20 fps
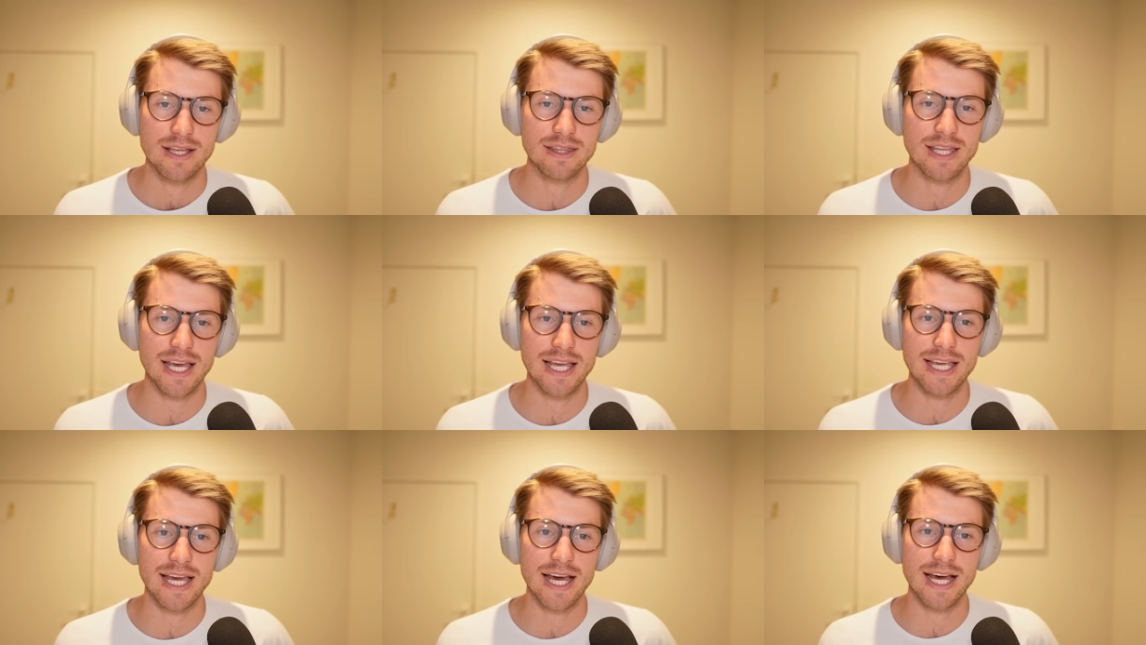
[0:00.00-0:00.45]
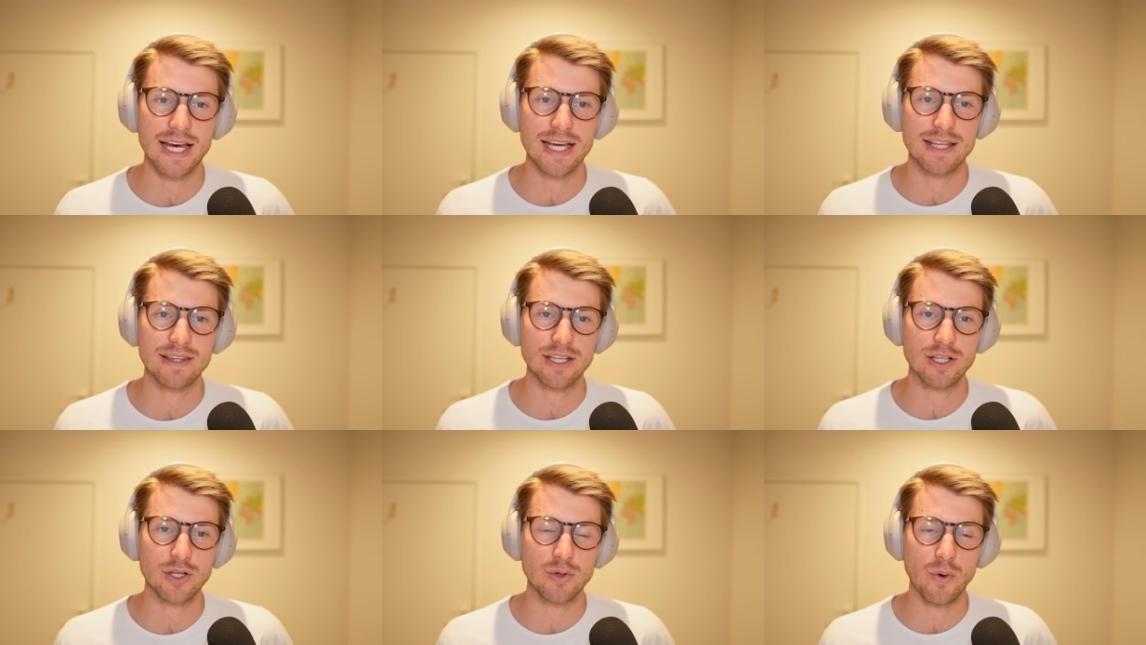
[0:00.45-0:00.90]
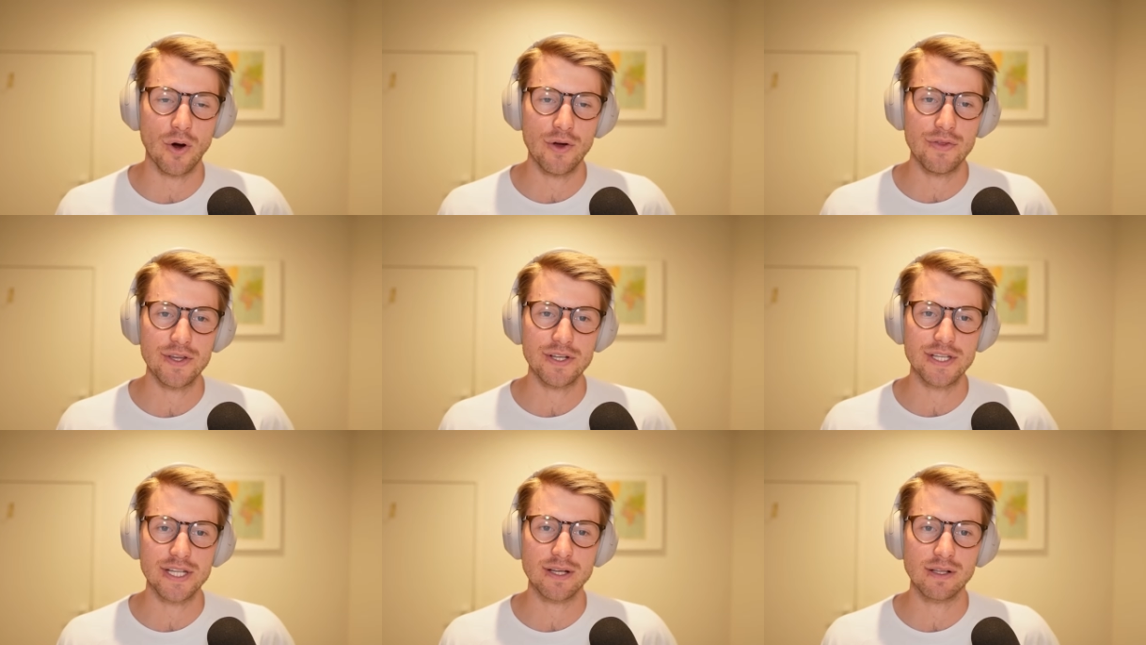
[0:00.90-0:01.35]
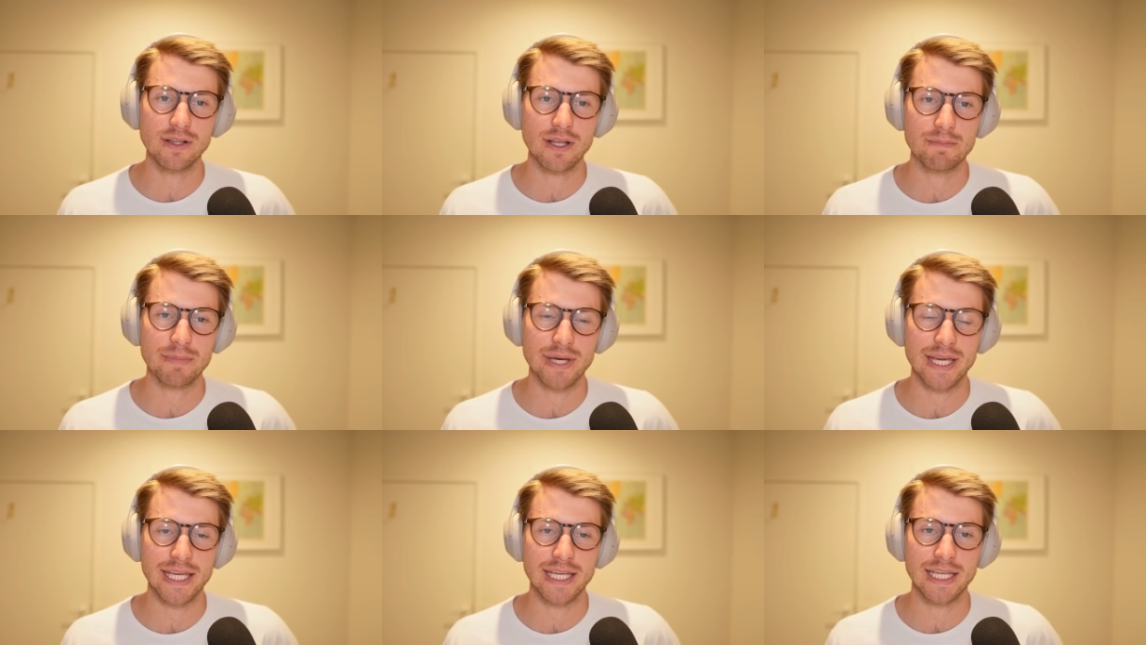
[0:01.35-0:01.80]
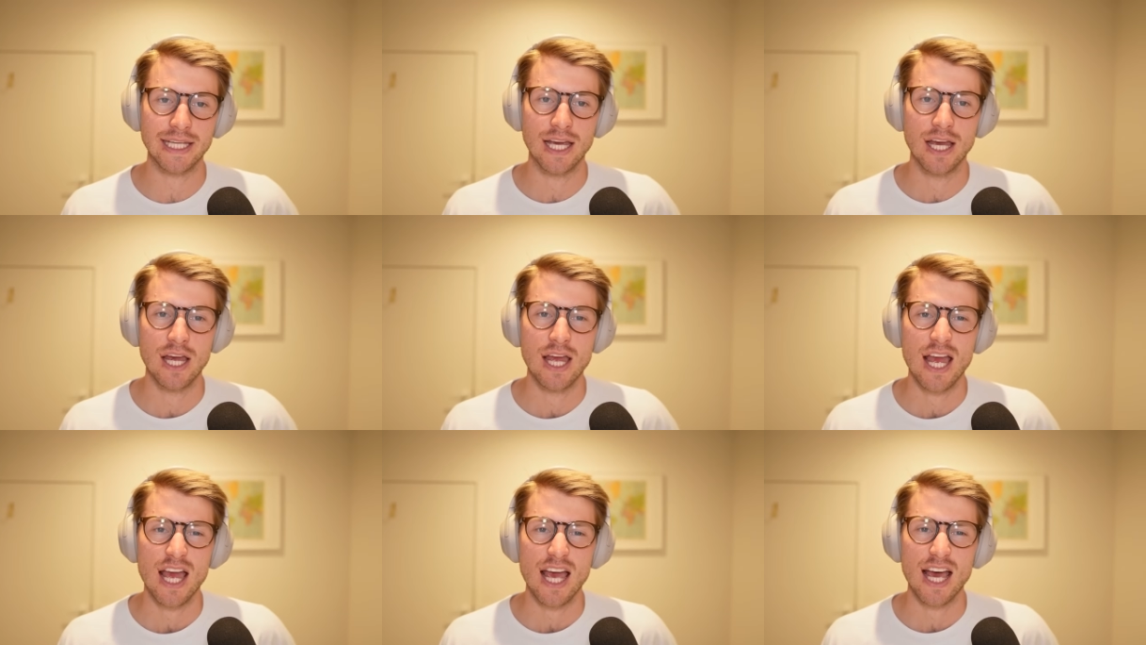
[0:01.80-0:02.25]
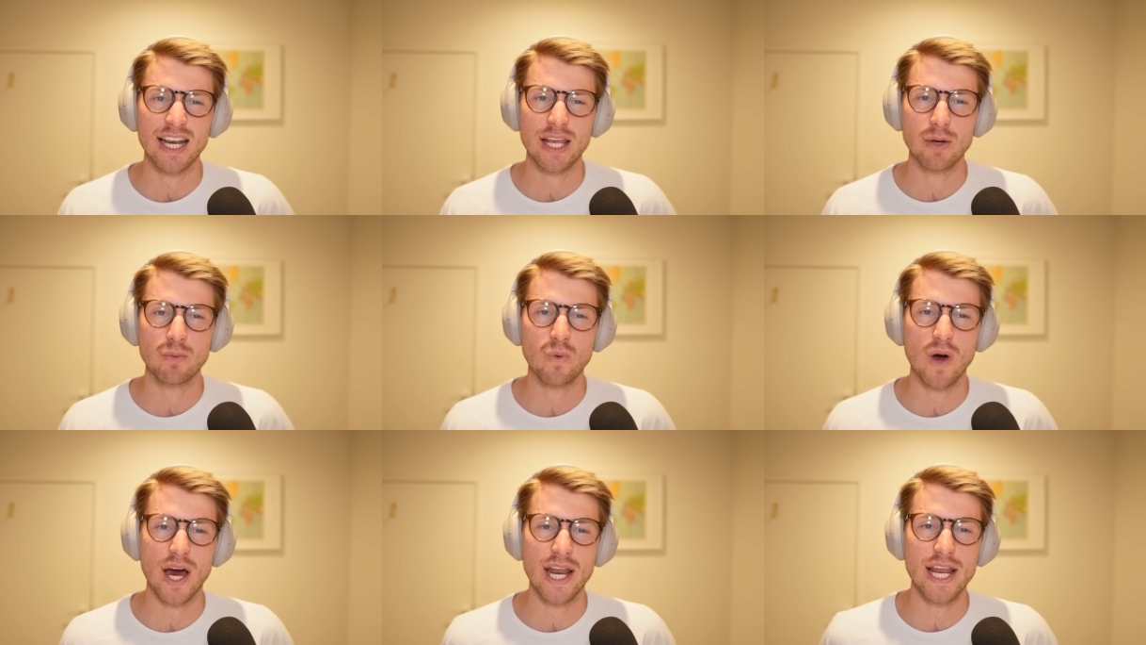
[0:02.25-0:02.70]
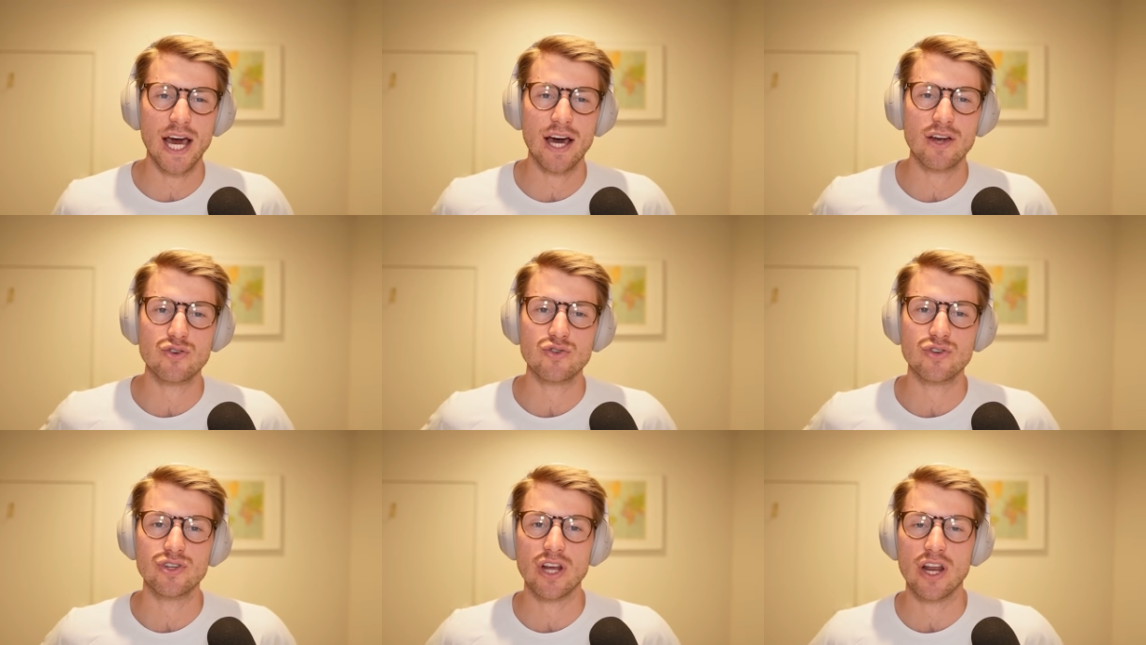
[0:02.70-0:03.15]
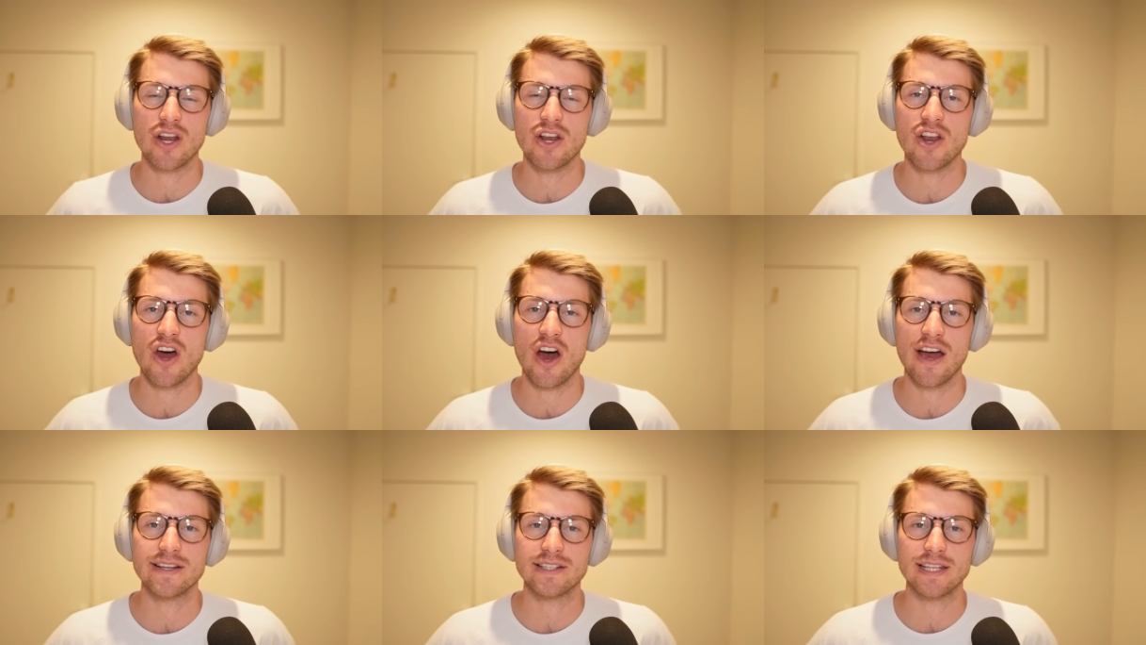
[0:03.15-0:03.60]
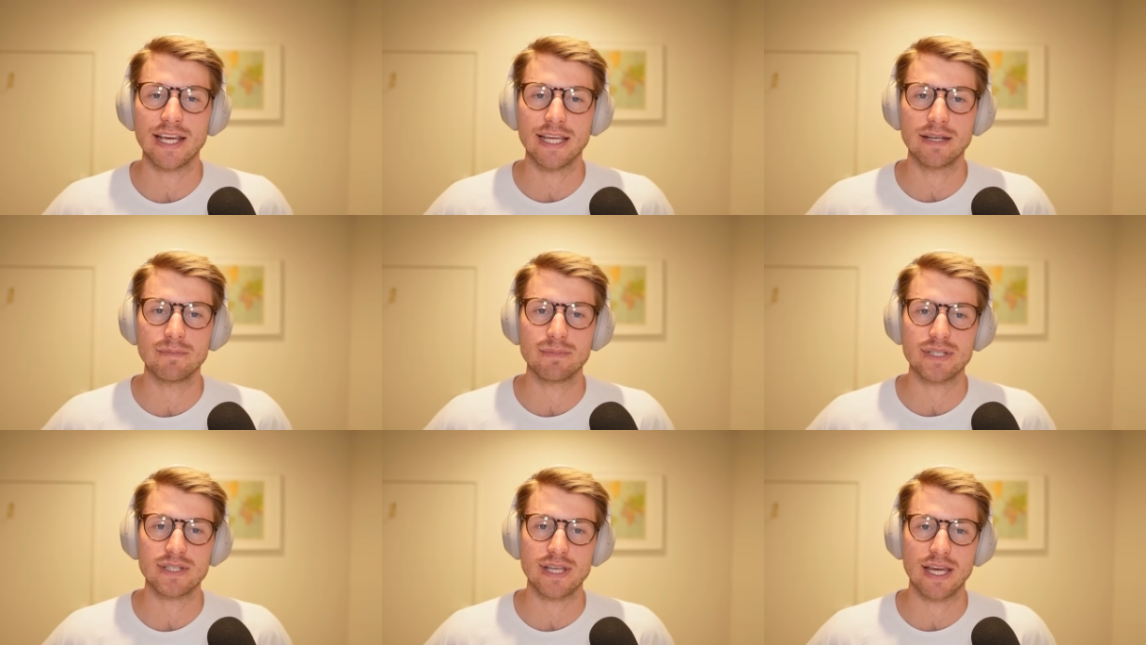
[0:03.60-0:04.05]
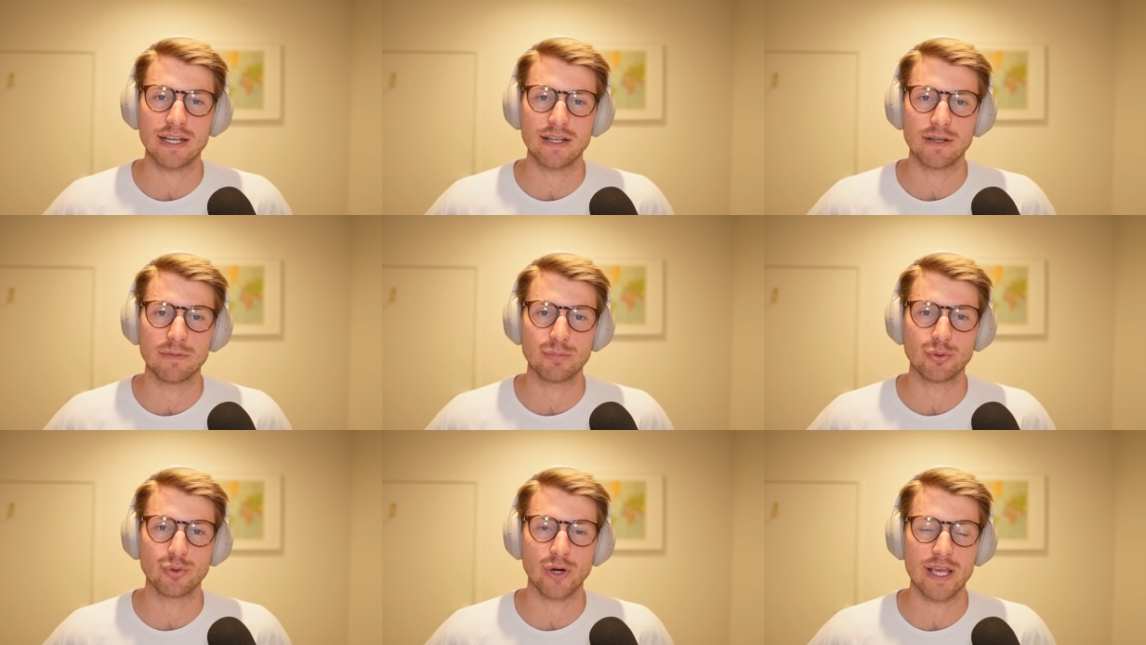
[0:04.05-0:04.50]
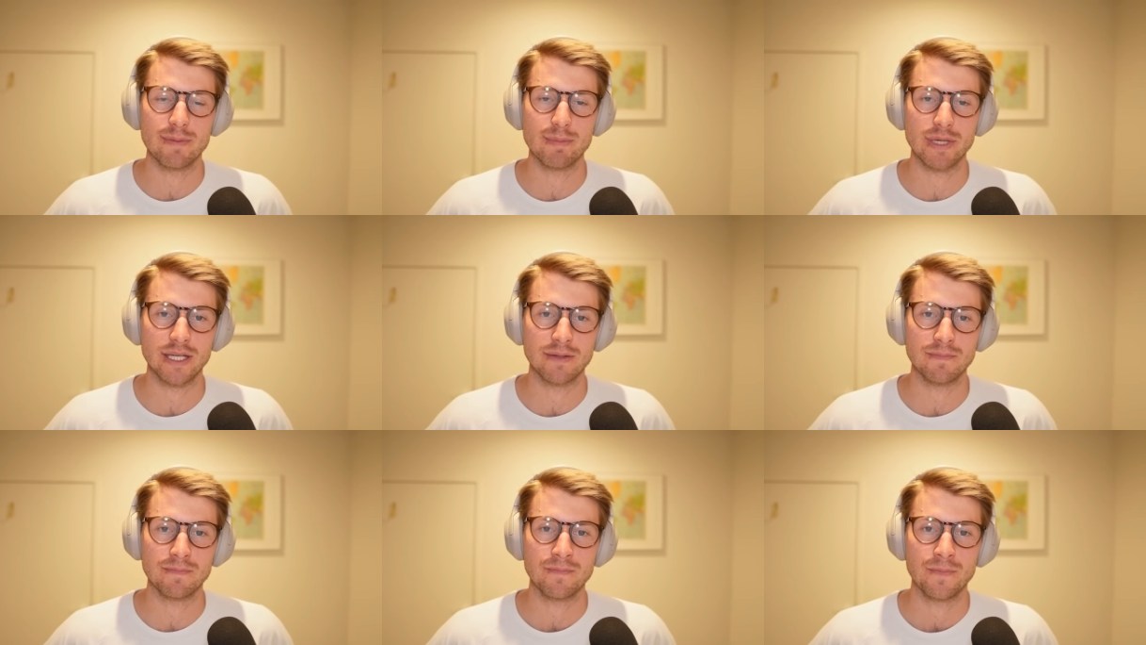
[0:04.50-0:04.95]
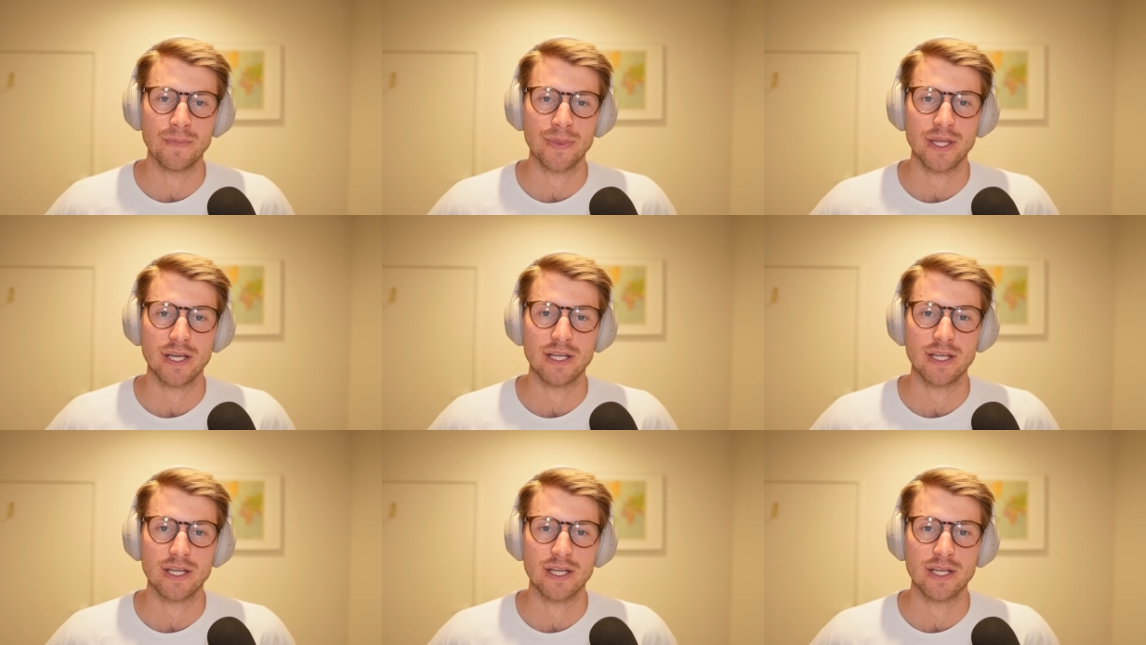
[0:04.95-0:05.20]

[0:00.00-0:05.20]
They quote the deal at being at a 119% premium